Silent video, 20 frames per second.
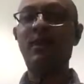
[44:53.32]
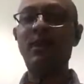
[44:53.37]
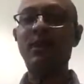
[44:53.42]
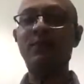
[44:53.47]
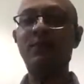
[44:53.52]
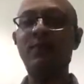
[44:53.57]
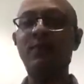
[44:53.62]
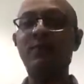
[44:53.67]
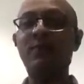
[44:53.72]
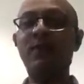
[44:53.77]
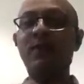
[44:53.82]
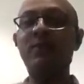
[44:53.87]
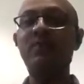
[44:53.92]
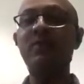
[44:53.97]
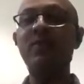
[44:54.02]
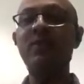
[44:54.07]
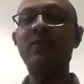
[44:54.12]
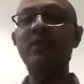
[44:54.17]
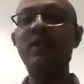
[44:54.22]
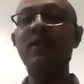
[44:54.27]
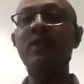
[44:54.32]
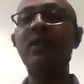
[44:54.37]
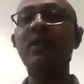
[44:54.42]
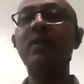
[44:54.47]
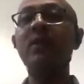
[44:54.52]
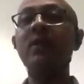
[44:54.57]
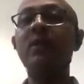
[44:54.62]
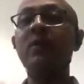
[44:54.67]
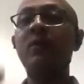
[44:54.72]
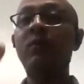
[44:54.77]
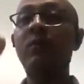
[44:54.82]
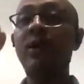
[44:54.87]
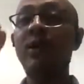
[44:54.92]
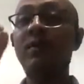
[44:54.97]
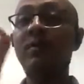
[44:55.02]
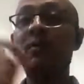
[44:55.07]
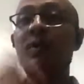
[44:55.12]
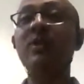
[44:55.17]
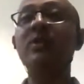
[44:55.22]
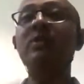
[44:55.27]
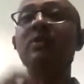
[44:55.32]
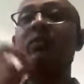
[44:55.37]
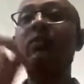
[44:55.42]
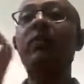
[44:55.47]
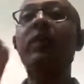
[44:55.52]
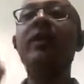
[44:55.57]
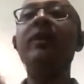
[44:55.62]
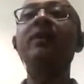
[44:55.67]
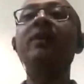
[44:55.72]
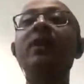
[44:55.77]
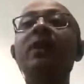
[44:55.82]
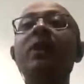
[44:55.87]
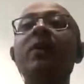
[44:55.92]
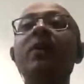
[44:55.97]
at least for me. He said, one must find